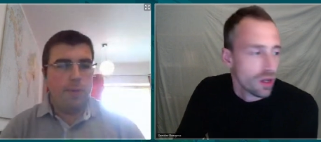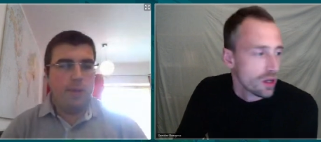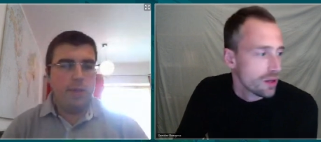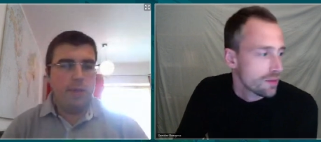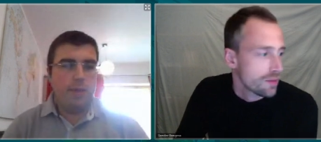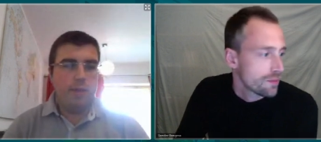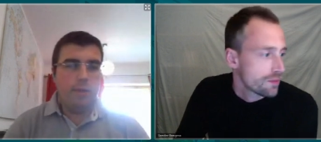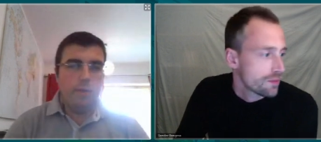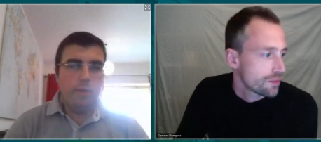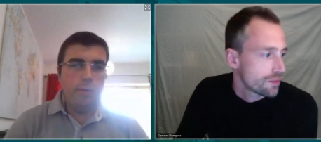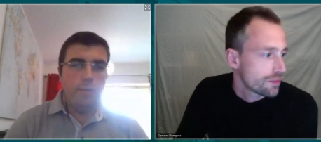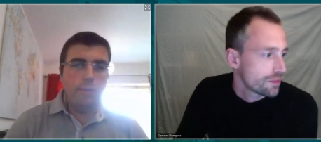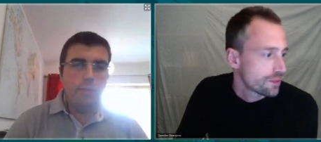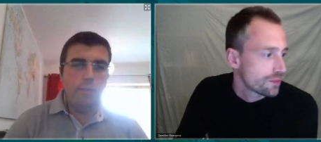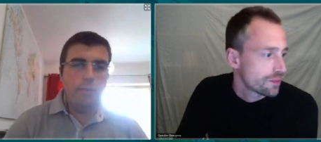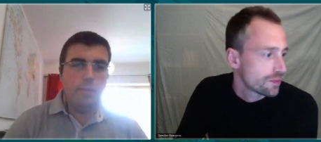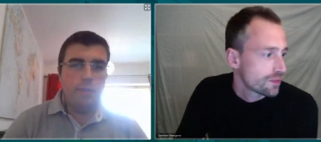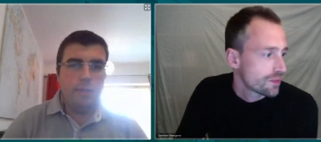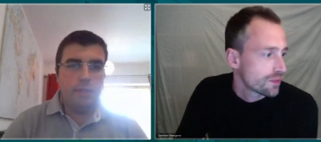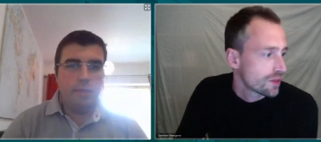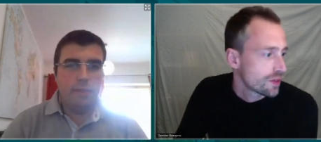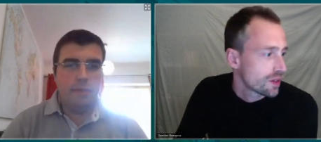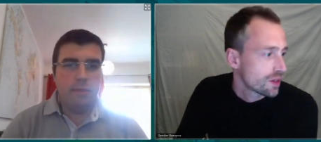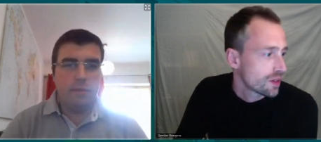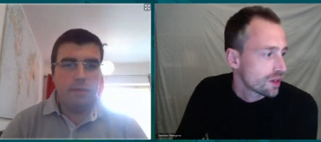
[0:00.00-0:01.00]
Speaker 1: open no
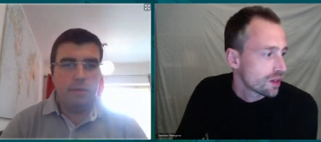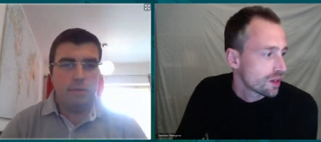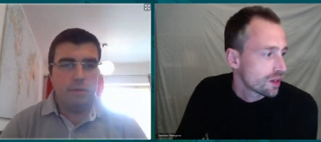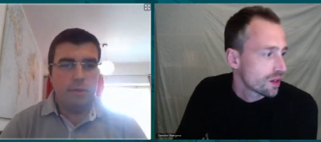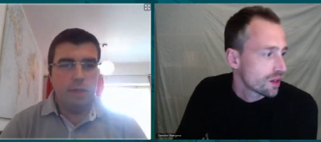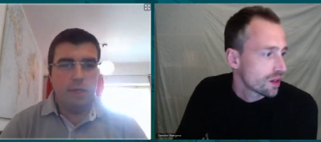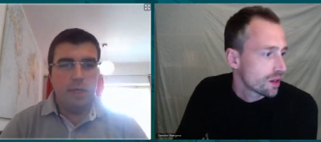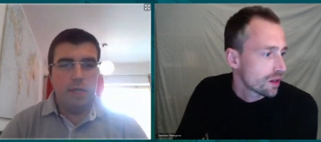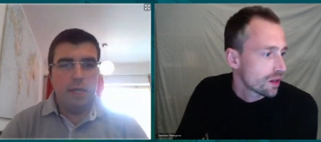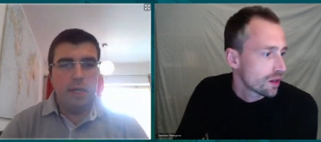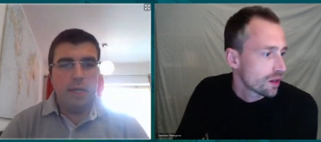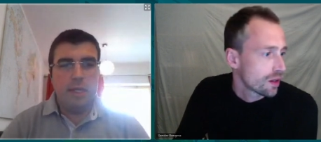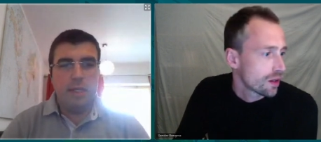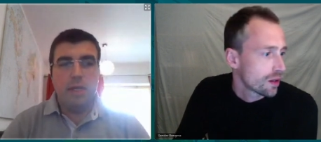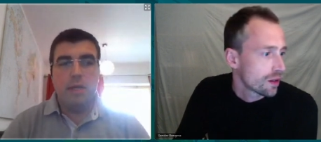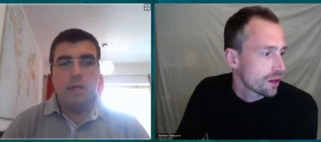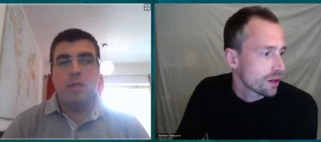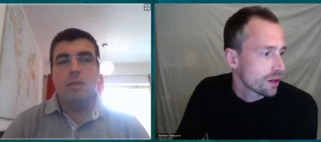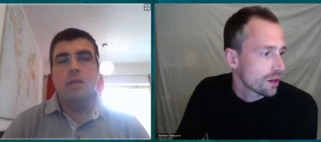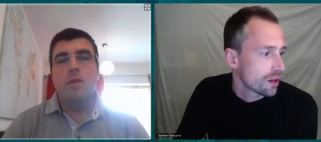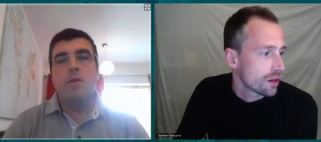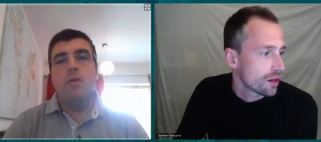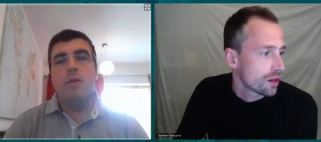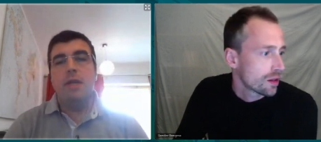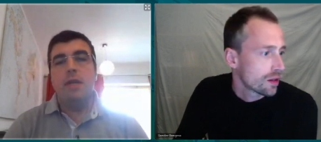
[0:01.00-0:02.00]
but
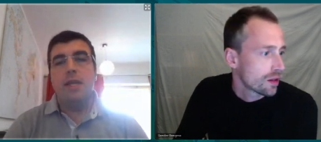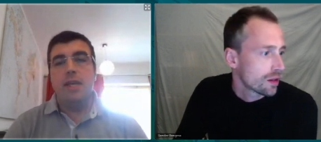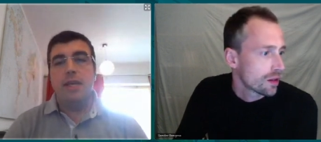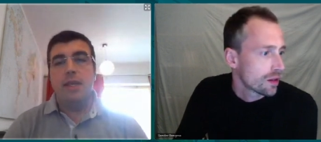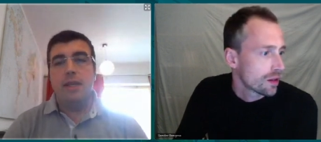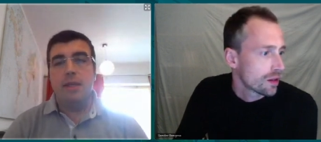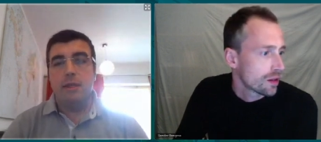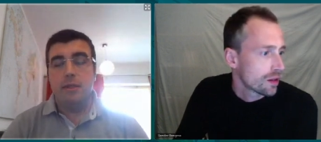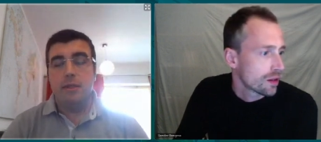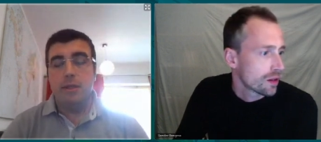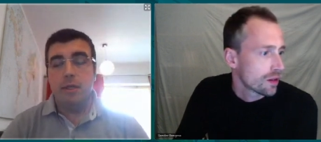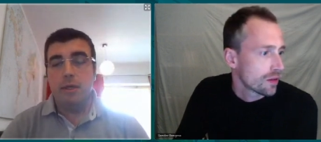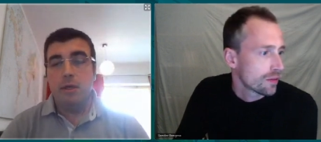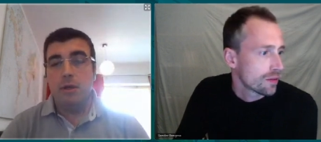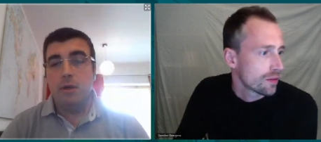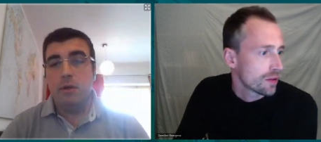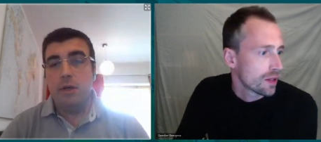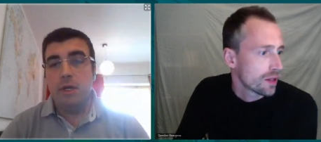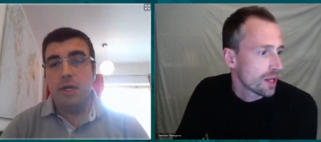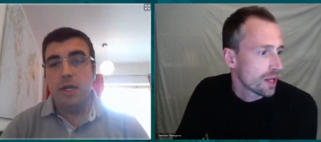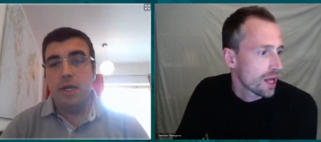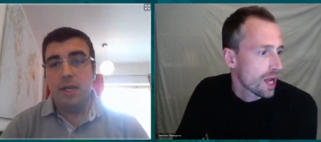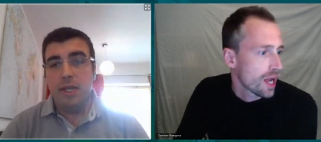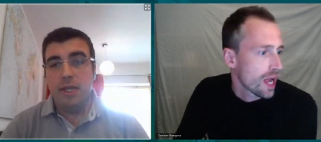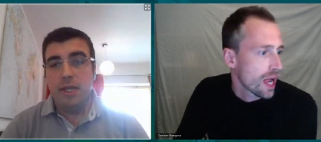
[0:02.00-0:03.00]
there's no link the
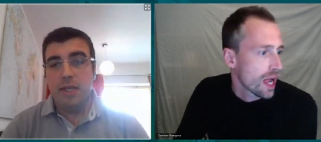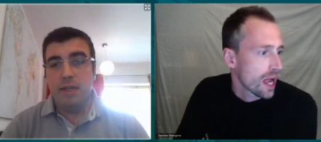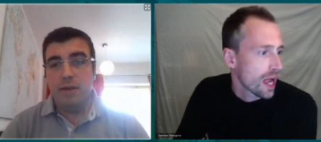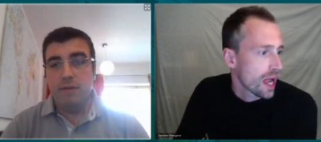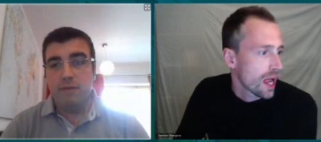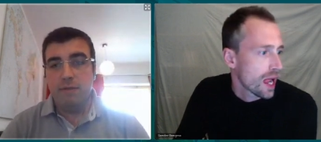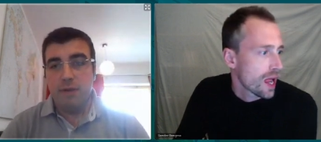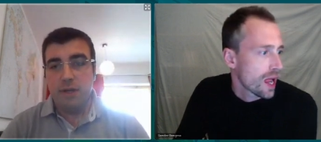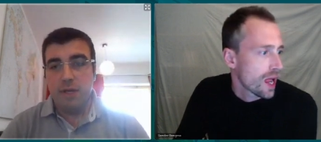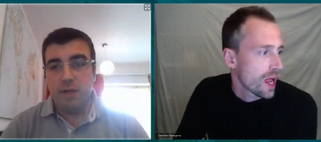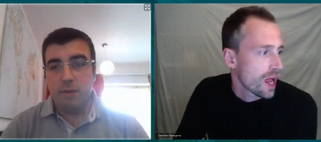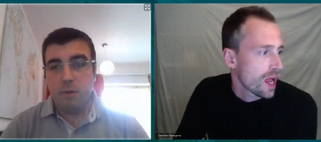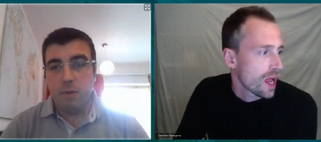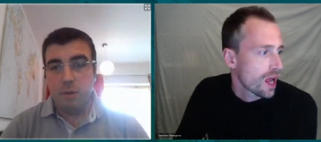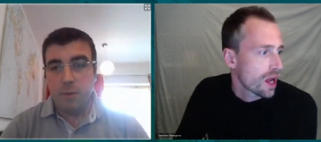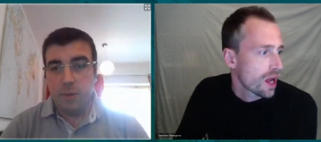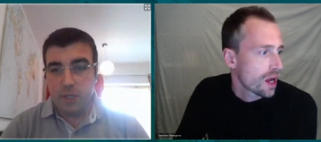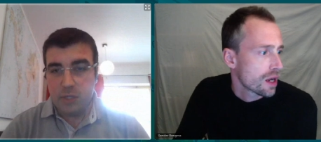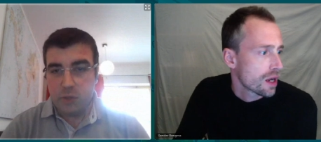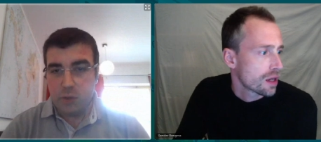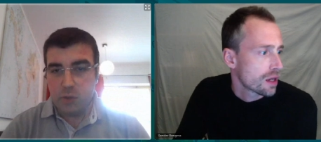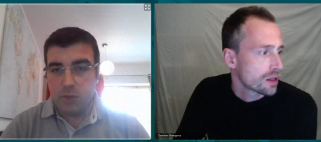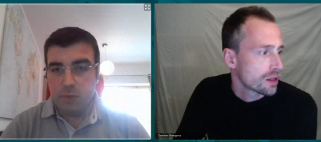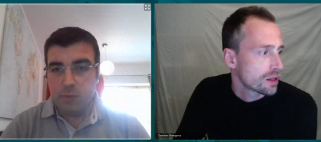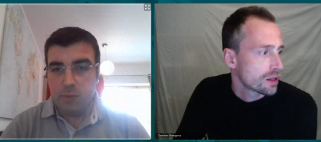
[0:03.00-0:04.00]
only link
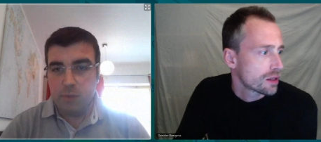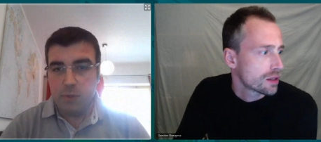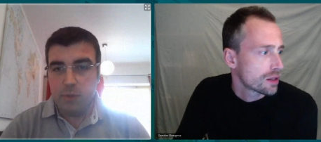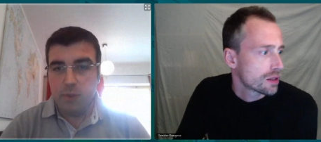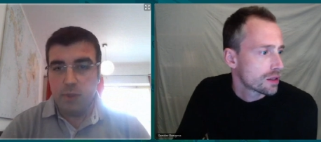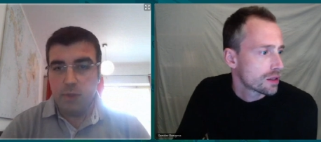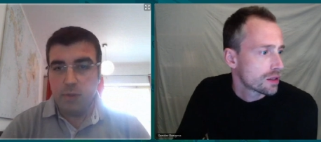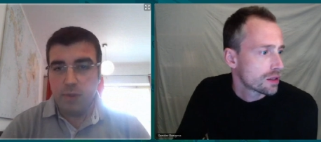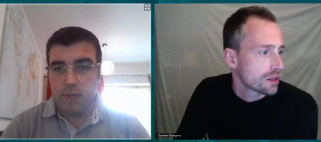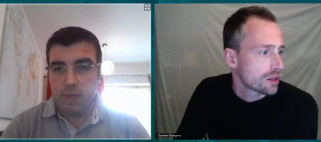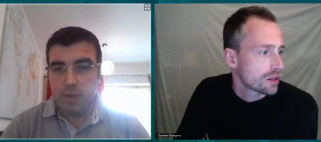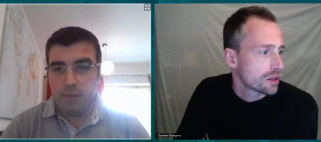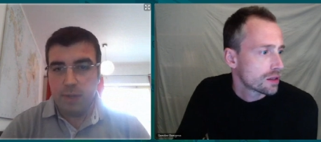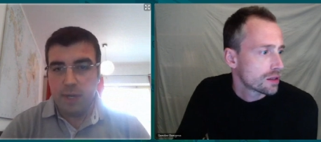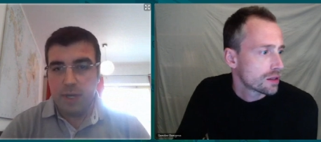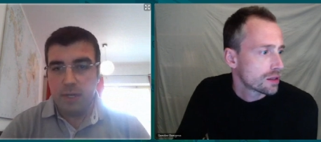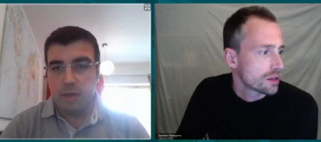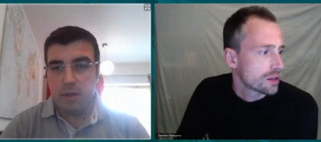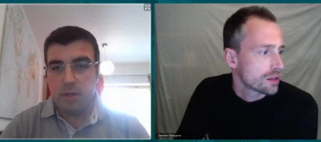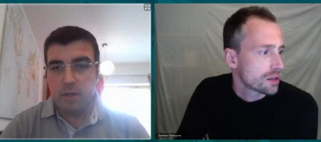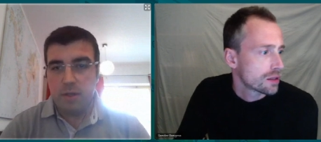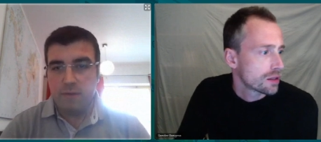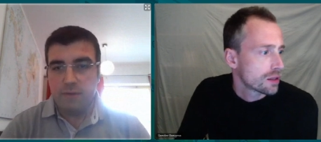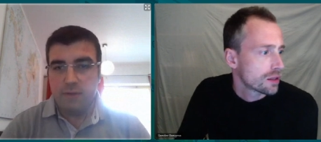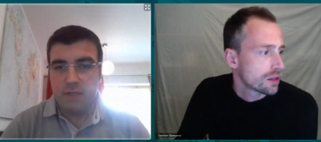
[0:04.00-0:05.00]
available between moodle and
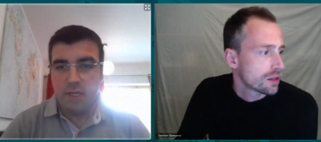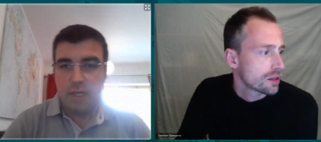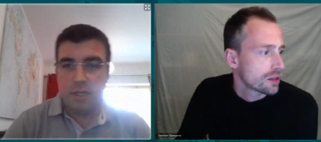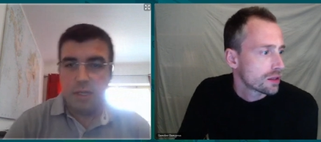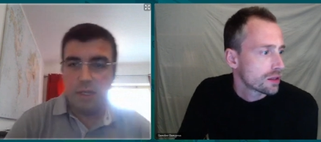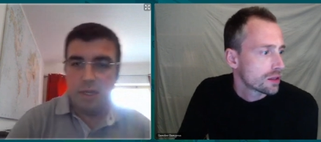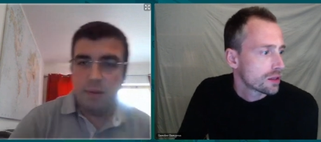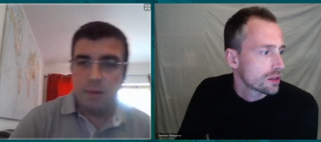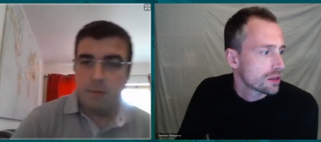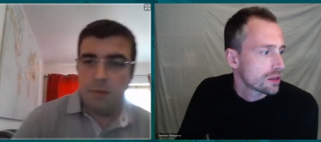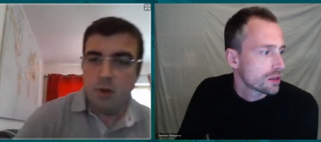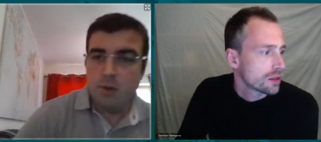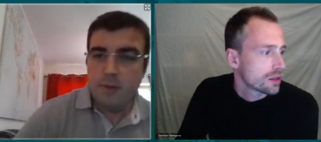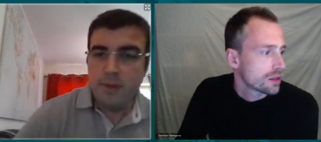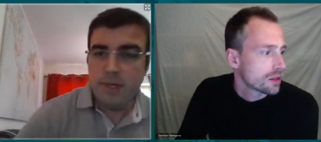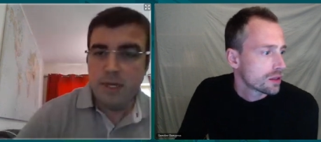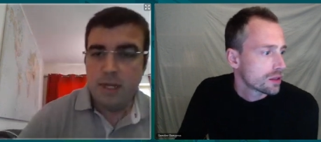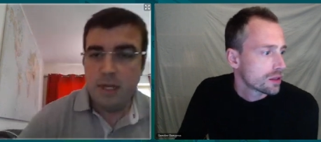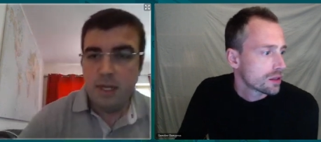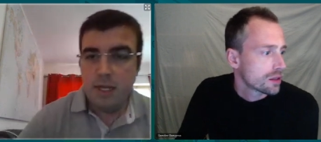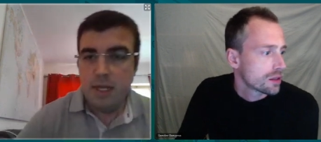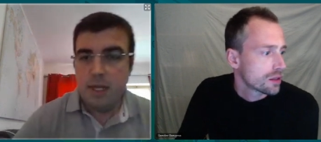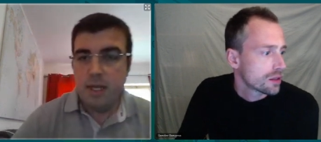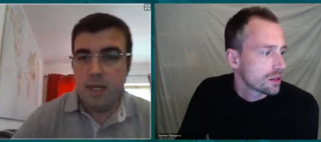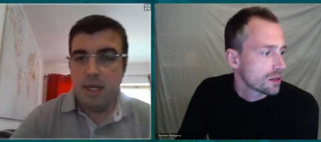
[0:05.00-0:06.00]
microsoft teams at the
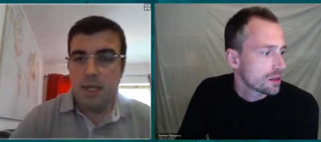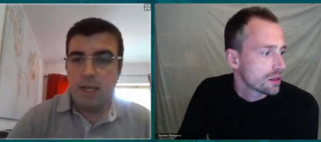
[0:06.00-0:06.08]
moment